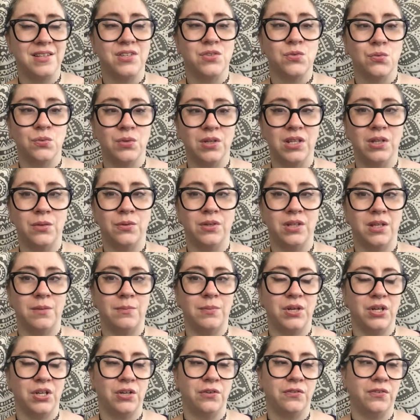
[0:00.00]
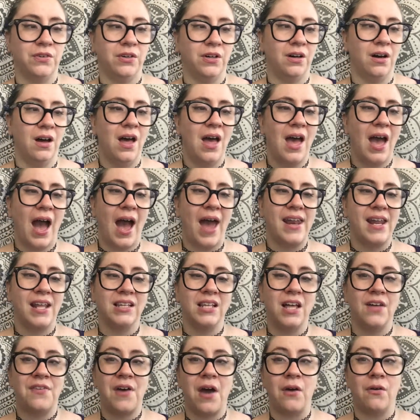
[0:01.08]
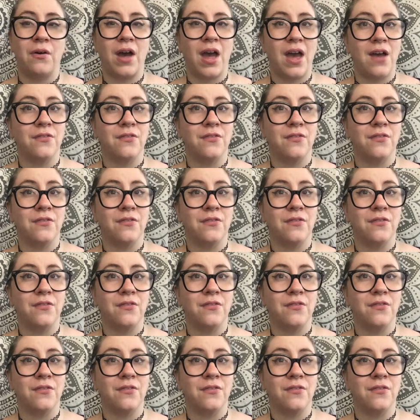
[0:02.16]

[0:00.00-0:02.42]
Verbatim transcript: It's really, really beautiful. And I love how